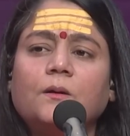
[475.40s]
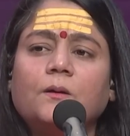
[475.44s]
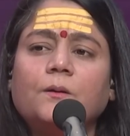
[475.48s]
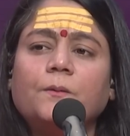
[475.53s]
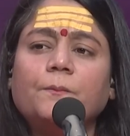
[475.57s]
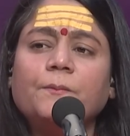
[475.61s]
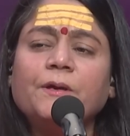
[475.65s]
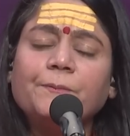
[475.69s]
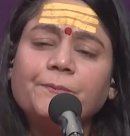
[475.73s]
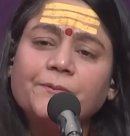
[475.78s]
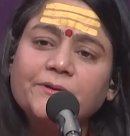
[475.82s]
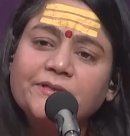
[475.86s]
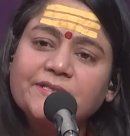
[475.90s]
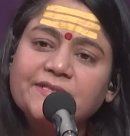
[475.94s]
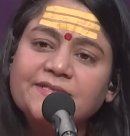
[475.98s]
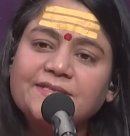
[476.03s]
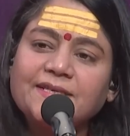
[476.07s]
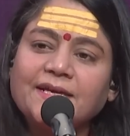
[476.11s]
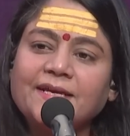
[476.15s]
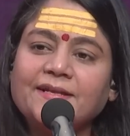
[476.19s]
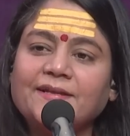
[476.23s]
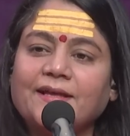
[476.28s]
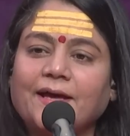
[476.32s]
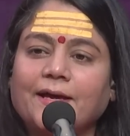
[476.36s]
People
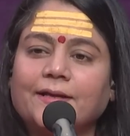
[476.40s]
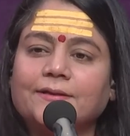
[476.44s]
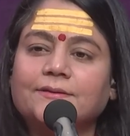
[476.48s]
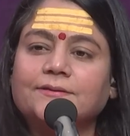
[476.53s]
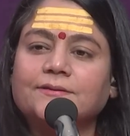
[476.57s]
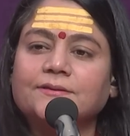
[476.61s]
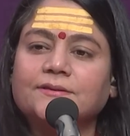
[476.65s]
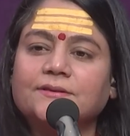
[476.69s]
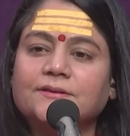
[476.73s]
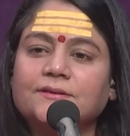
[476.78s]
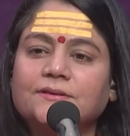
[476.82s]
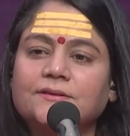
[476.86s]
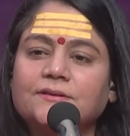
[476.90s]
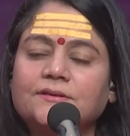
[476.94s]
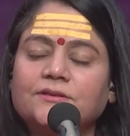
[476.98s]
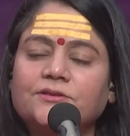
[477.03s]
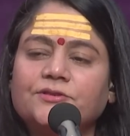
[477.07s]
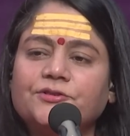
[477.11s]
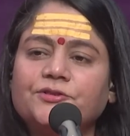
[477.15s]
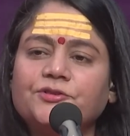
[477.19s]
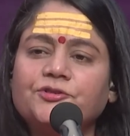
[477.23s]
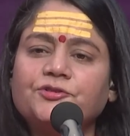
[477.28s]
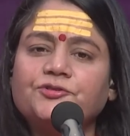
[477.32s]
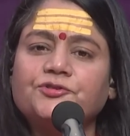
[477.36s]
say that
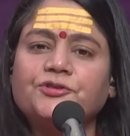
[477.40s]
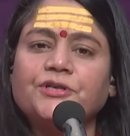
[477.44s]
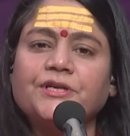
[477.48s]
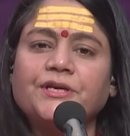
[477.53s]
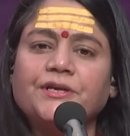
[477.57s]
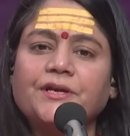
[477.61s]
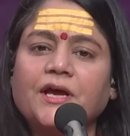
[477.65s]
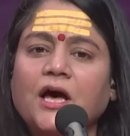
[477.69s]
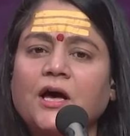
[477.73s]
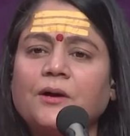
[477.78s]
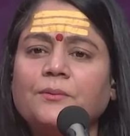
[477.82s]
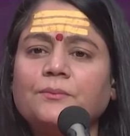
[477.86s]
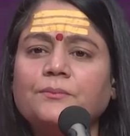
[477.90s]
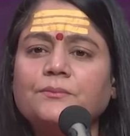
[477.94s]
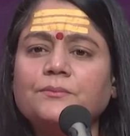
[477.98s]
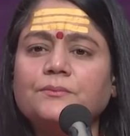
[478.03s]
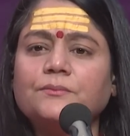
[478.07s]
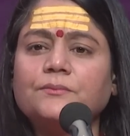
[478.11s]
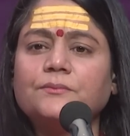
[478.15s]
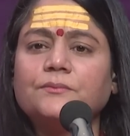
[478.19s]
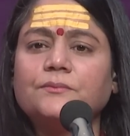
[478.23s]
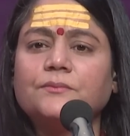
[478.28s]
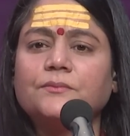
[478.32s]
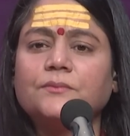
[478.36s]
Shri Ram,
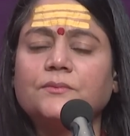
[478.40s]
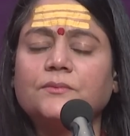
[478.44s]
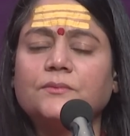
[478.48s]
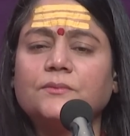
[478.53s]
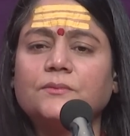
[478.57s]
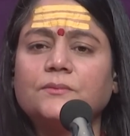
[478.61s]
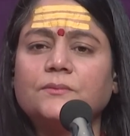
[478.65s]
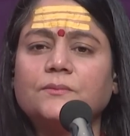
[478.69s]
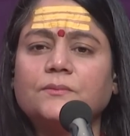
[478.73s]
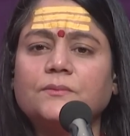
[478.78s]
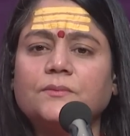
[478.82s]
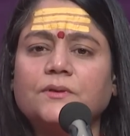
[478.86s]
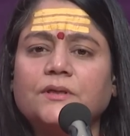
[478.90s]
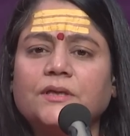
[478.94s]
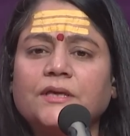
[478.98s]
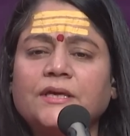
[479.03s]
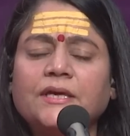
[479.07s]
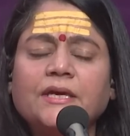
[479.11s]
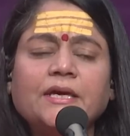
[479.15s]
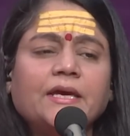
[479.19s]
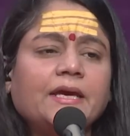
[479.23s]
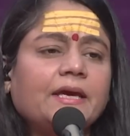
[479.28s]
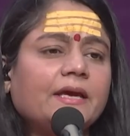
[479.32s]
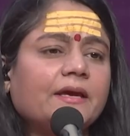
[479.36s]

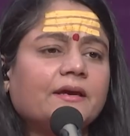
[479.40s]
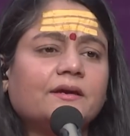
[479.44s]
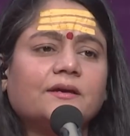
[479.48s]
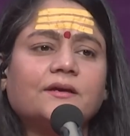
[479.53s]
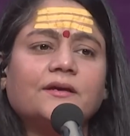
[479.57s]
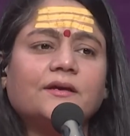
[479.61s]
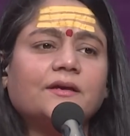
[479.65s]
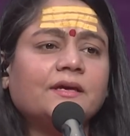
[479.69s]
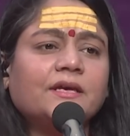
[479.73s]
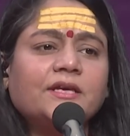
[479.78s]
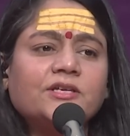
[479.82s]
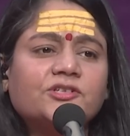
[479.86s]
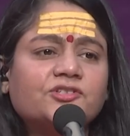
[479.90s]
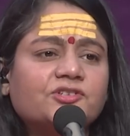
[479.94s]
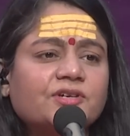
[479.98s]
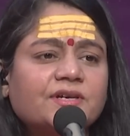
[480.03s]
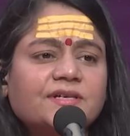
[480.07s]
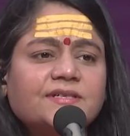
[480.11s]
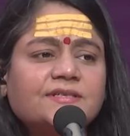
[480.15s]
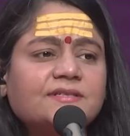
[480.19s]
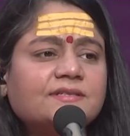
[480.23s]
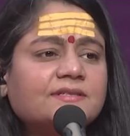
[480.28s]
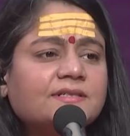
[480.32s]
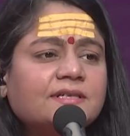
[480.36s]
he
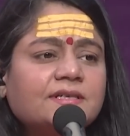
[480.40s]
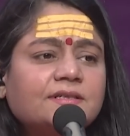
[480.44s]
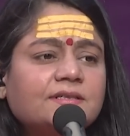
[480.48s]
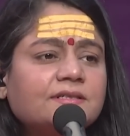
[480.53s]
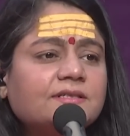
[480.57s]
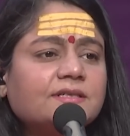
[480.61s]
just didn't